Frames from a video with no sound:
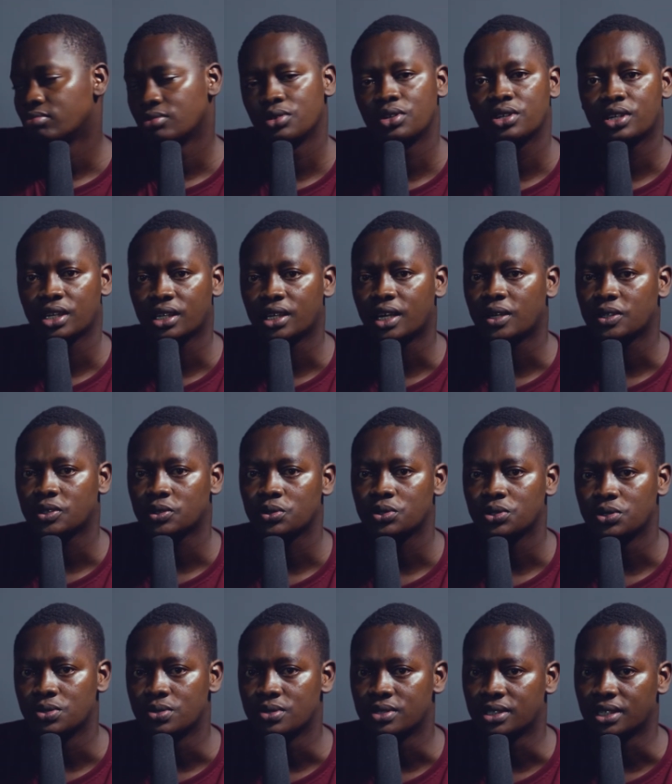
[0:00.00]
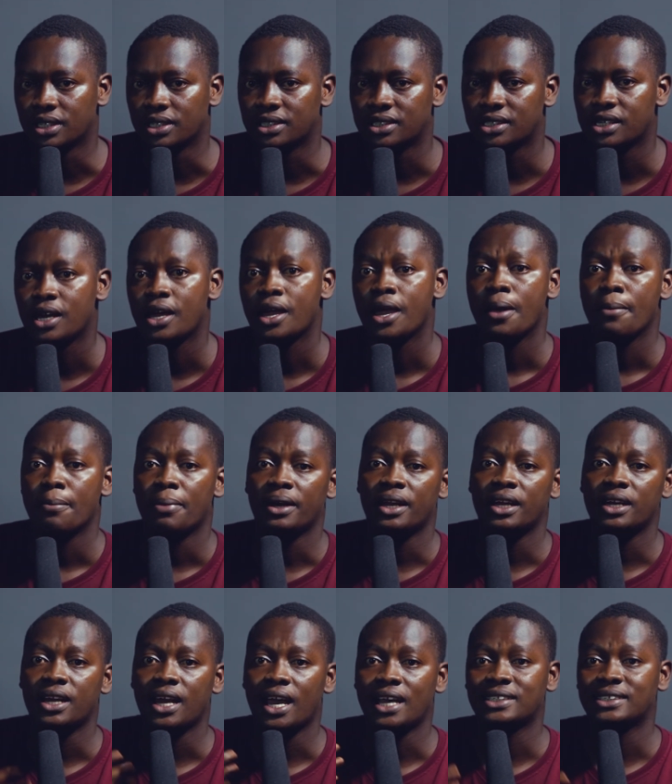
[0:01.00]
you can also use it but
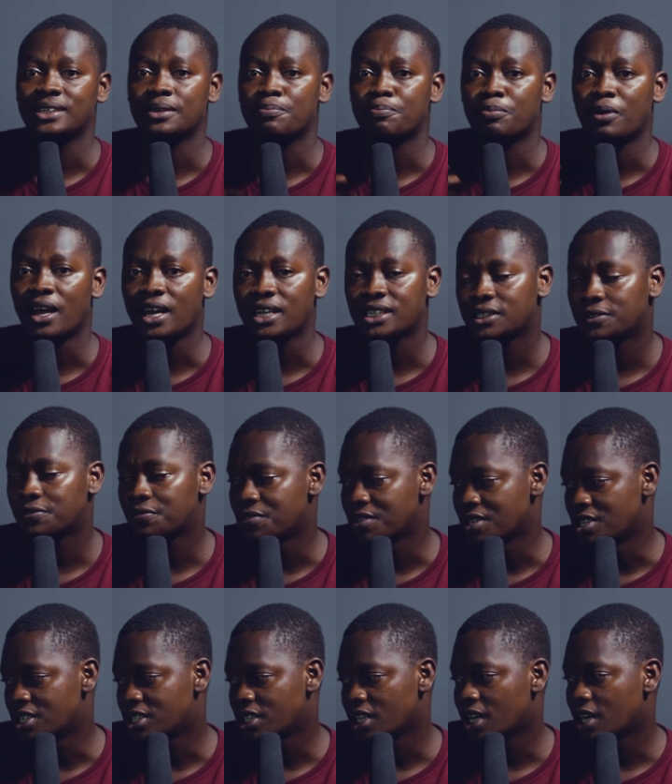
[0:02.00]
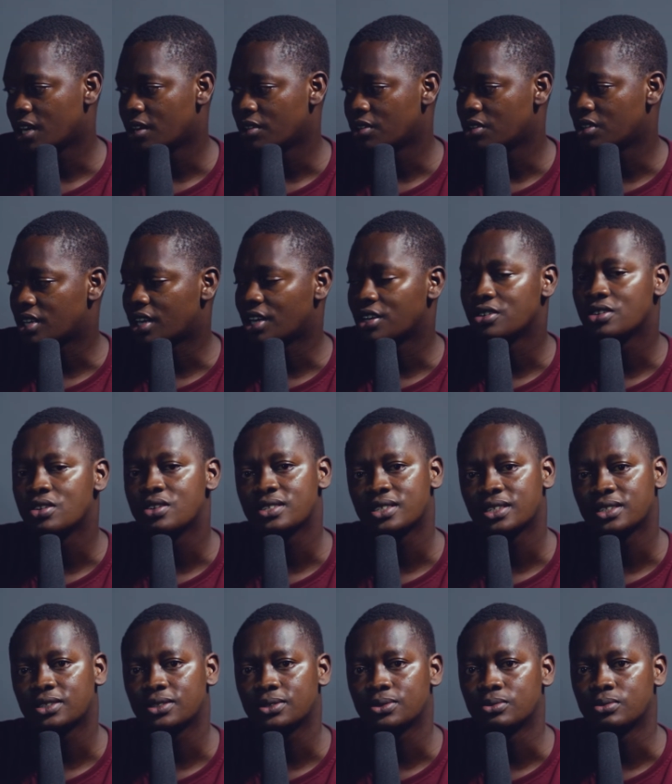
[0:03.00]
then as a plus feature you can use
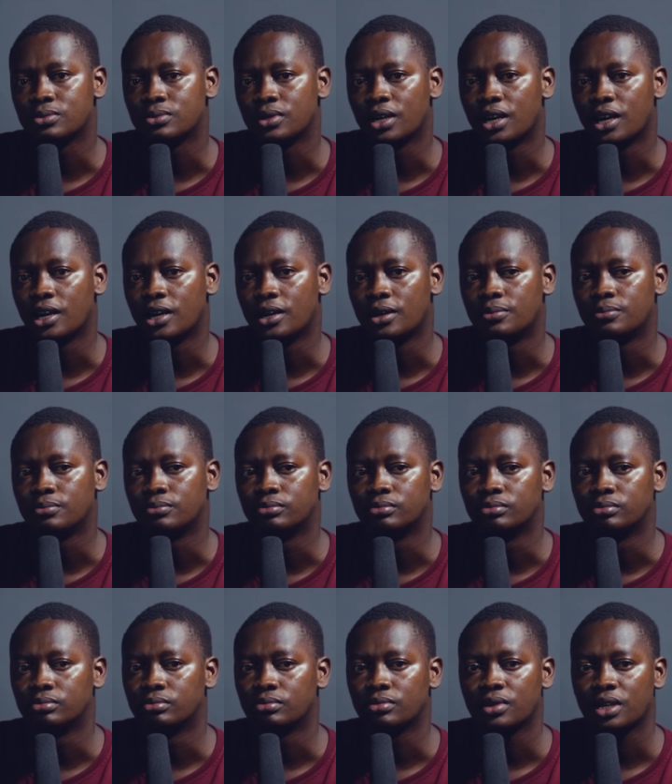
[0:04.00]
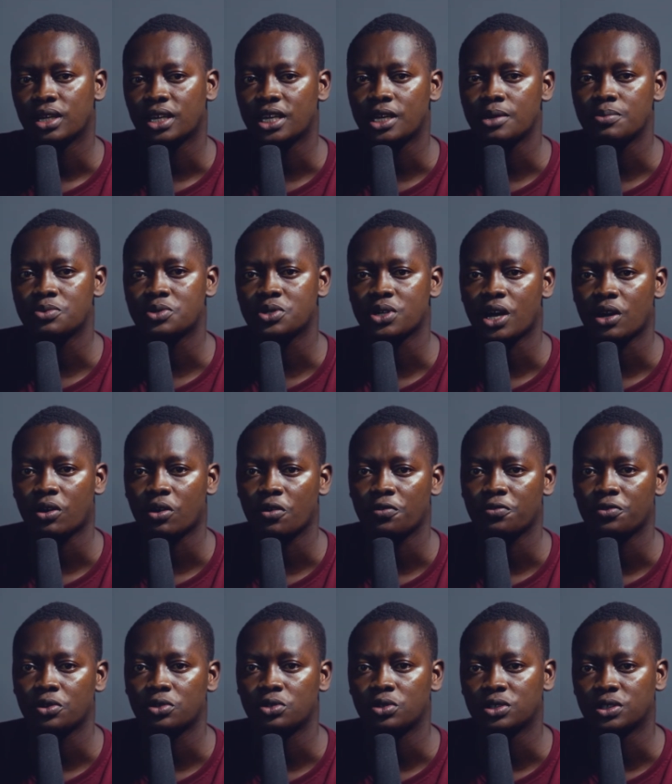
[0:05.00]
it to um, keep track
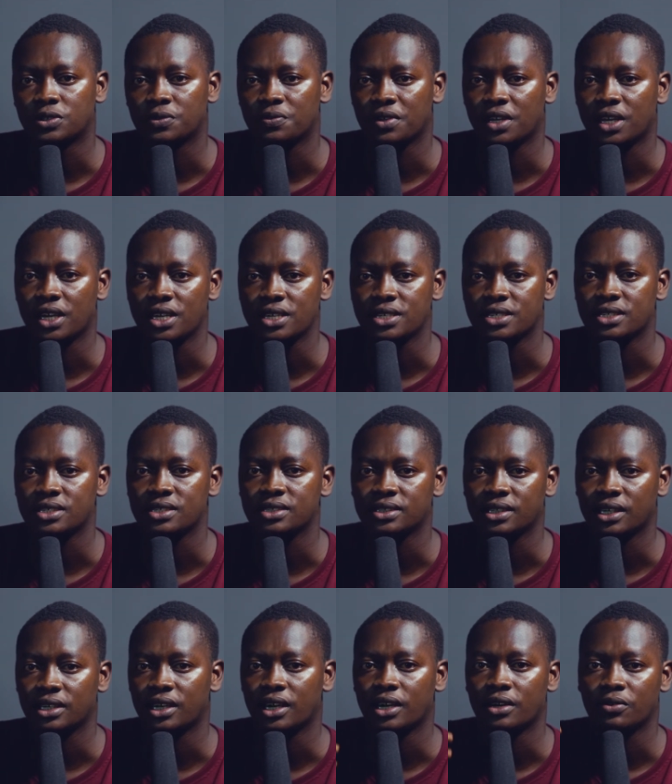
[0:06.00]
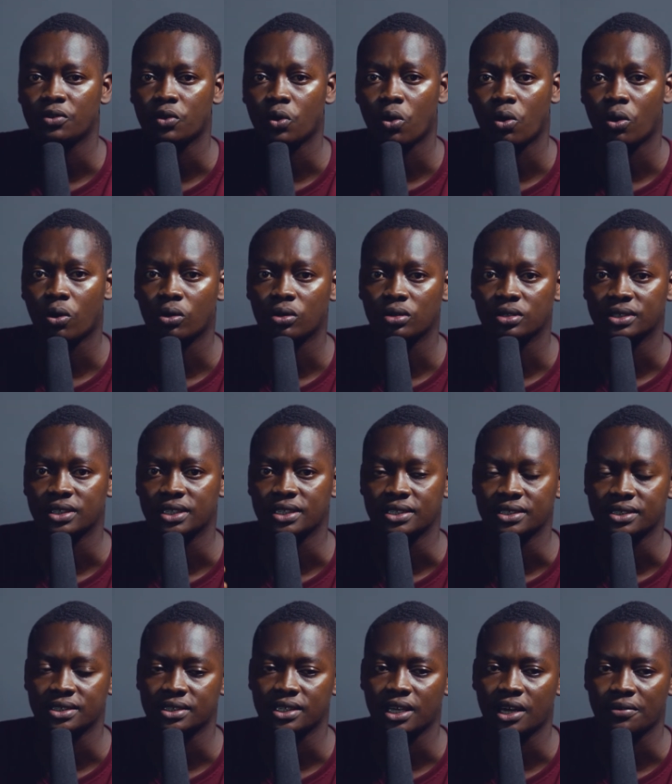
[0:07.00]
of your notifications and then calls
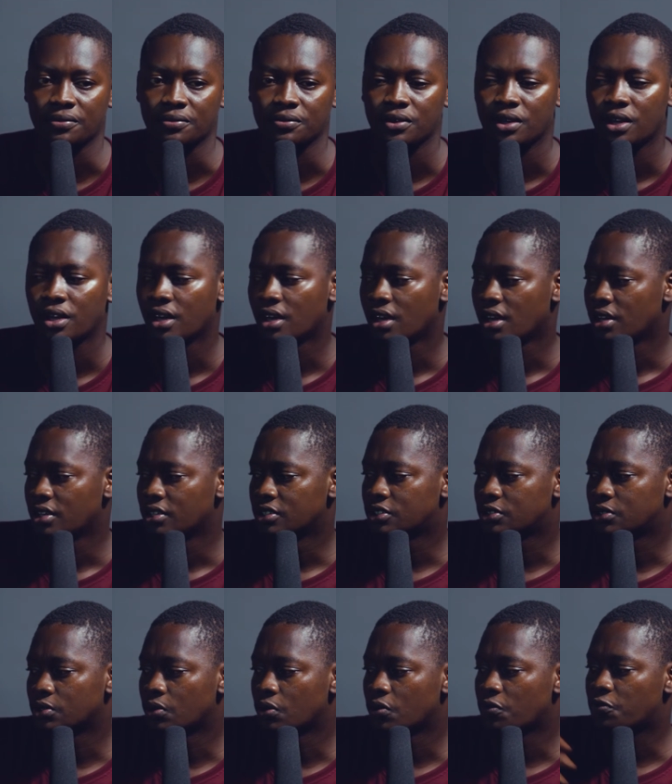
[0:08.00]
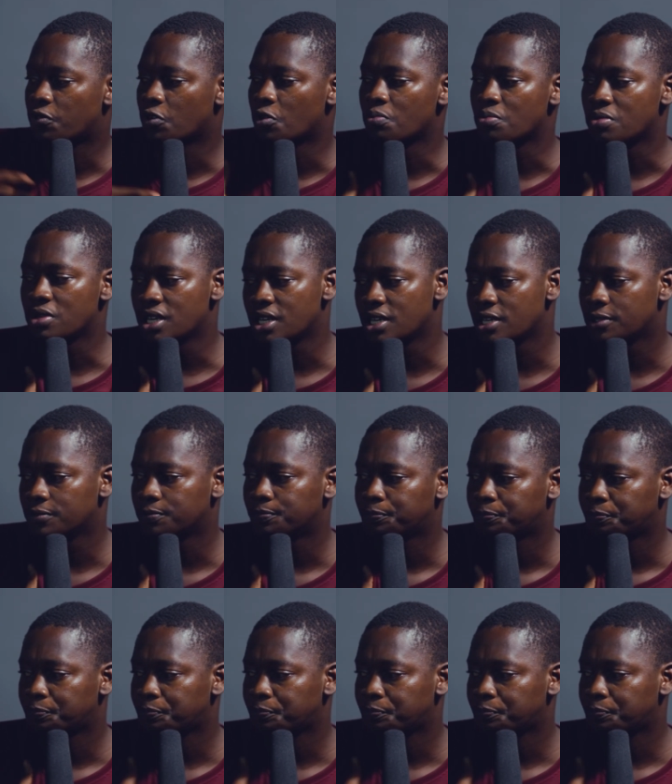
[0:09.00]
and stuff. So for me,